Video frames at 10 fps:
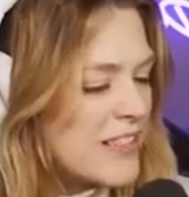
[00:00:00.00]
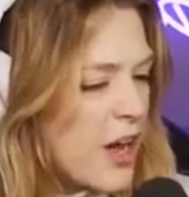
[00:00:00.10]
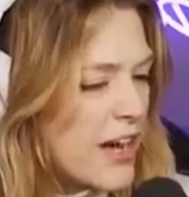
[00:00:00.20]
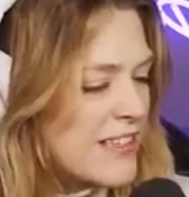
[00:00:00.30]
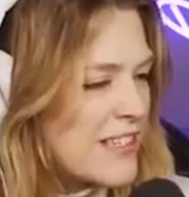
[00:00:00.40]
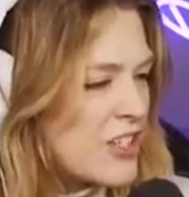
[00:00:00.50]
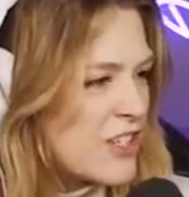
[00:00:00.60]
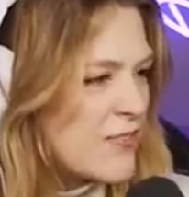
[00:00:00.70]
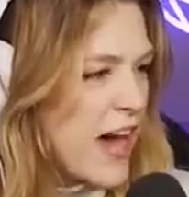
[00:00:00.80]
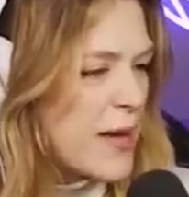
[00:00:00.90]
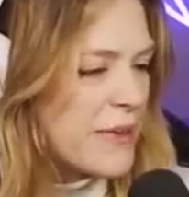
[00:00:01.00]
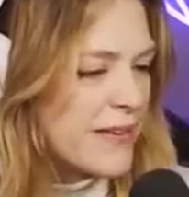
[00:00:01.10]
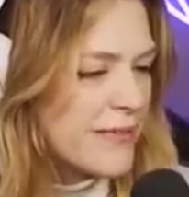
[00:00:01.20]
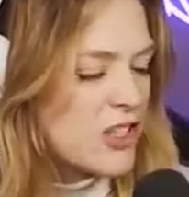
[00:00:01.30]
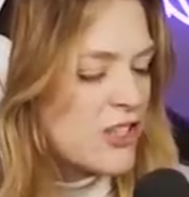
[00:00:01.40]
is August? He's just
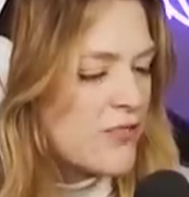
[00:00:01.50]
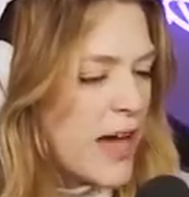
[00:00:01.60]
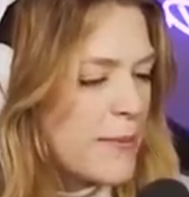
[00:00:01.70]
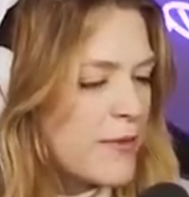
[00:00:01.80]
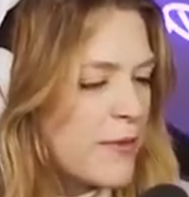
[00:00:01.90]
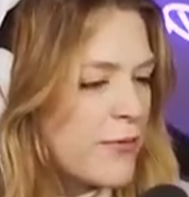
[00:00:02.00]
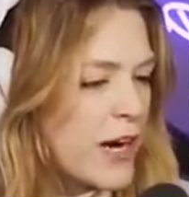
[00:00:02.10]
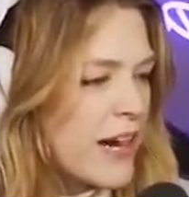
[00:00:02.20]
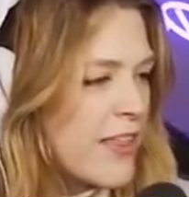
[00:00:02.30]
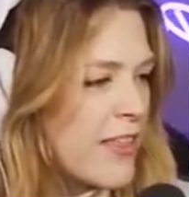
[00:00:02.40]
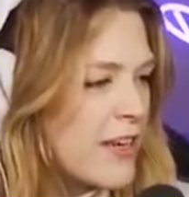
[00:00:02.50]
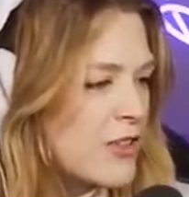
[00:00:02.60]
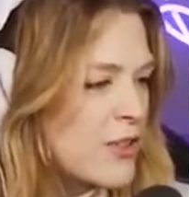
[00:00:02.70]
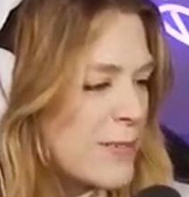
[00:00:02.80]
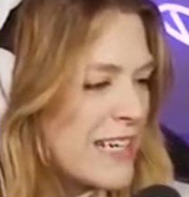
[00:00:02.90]
vibing. He's just vibing, afraid of the
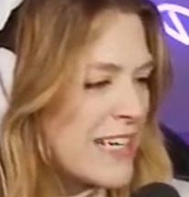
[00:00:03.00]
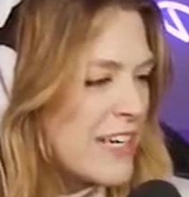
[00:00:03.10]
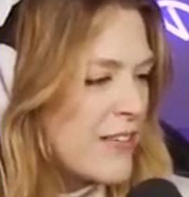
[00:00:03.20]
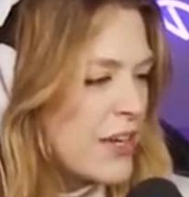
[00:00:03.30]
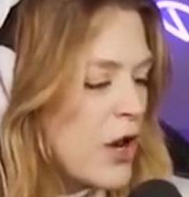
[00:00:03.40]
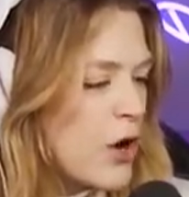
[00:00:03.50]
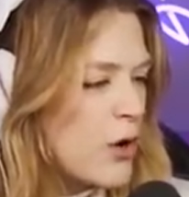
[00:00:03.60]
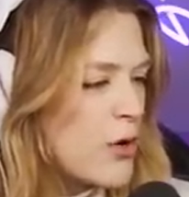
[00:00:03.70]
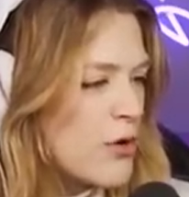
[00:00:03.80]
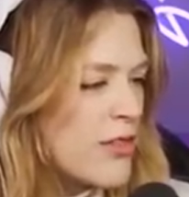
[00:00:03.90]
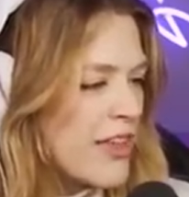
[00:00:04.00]
thunderstorm. He didn't even know